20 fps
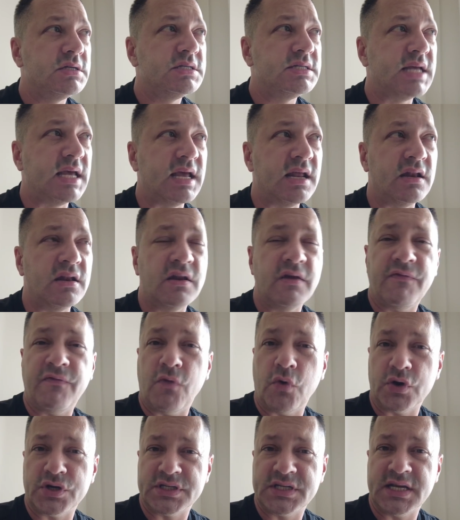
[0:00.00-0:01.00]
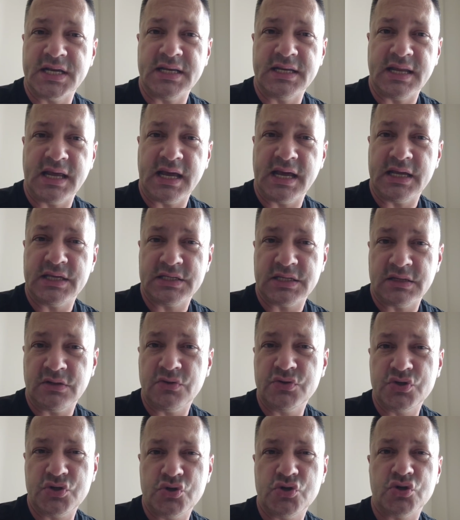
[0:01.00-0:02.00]
to 14 days, and
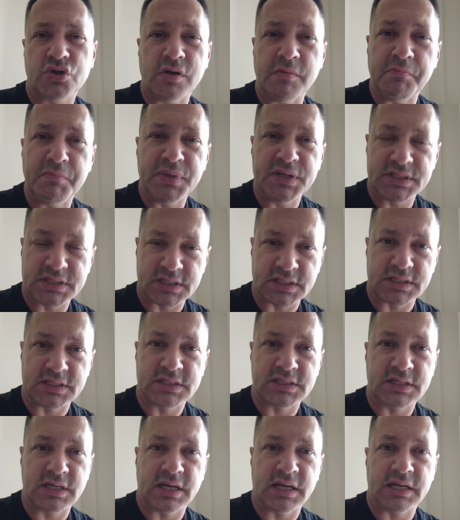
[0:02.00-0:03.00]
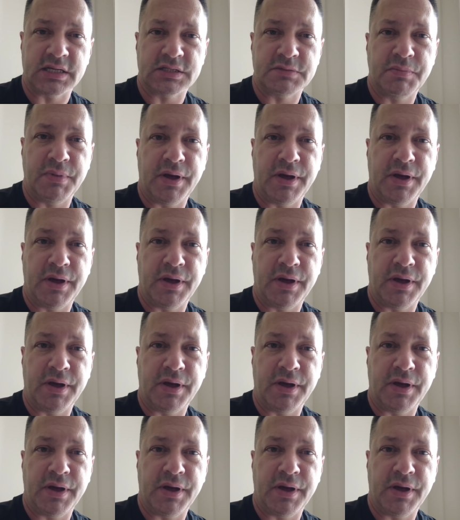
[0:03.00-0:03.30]
those are usually business days.